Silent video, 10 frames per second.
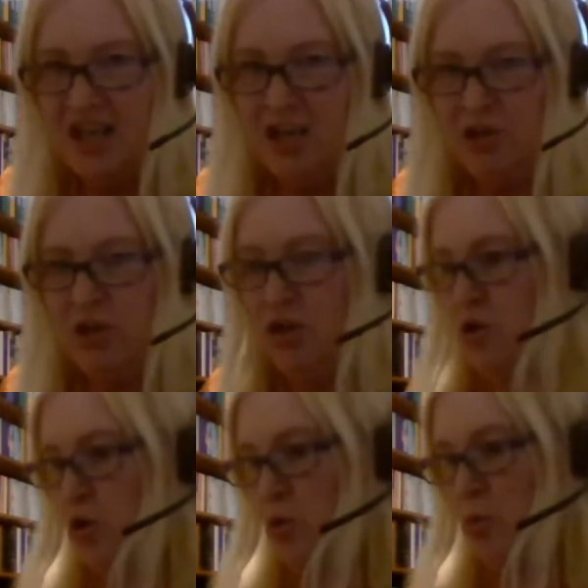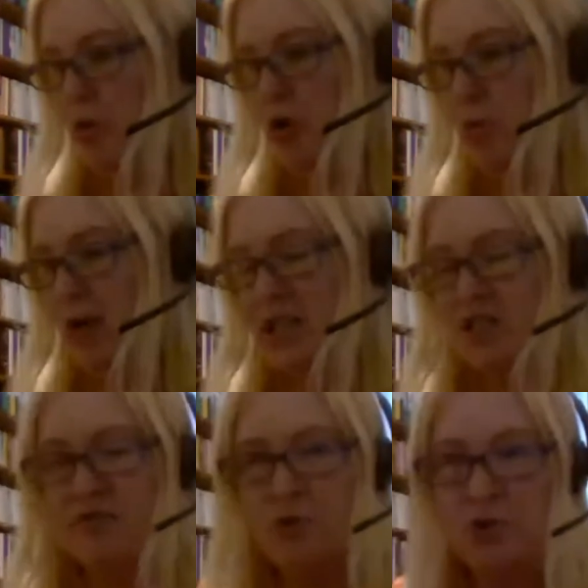uh, your your
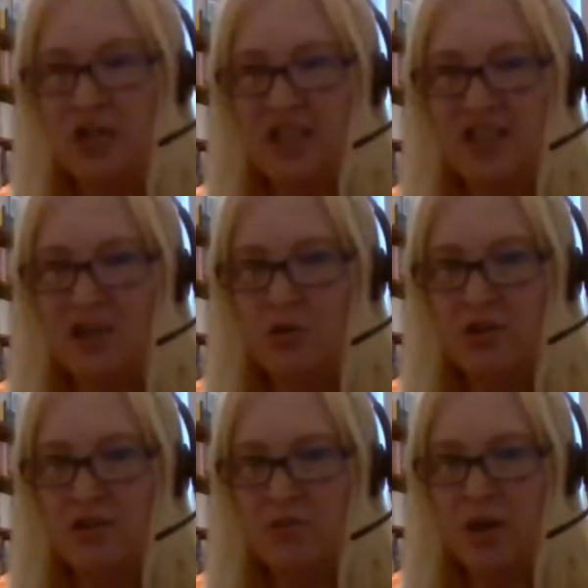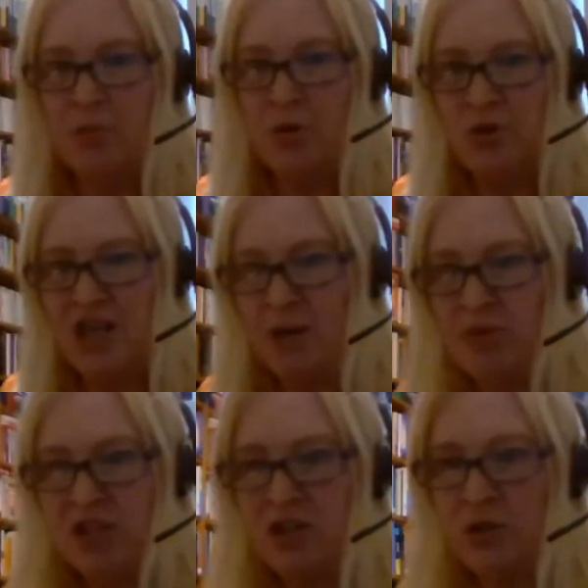plans for it. So we are both
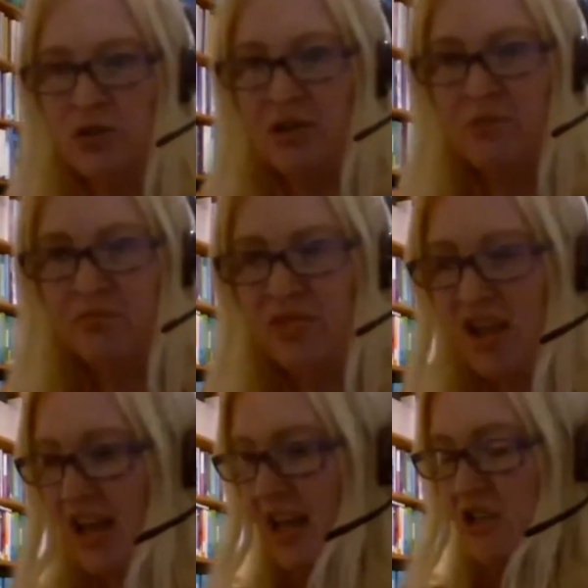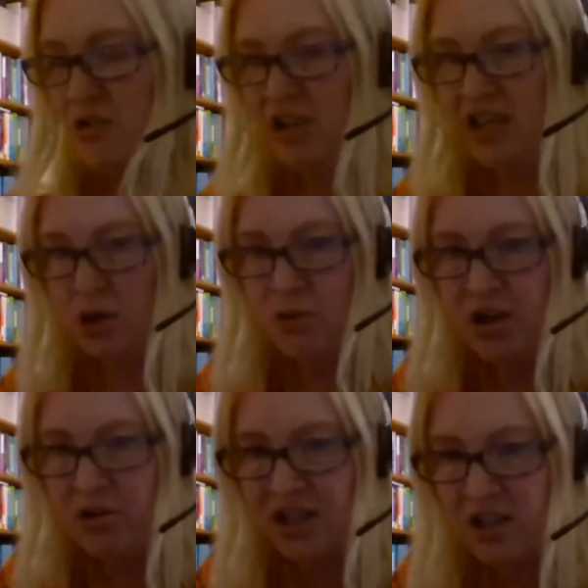happy to um, answer any
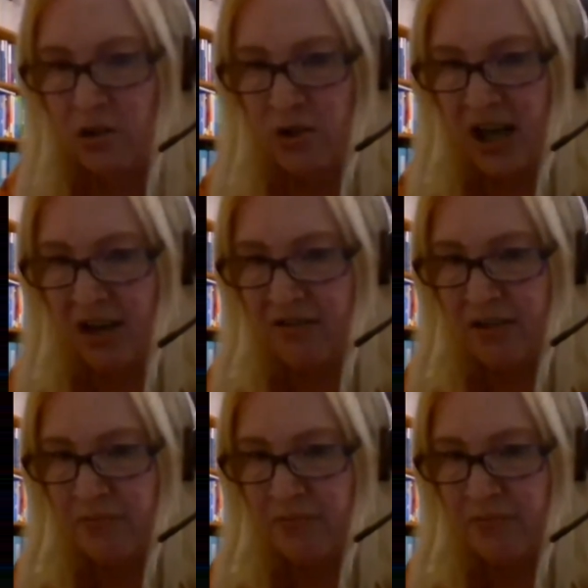queries you have.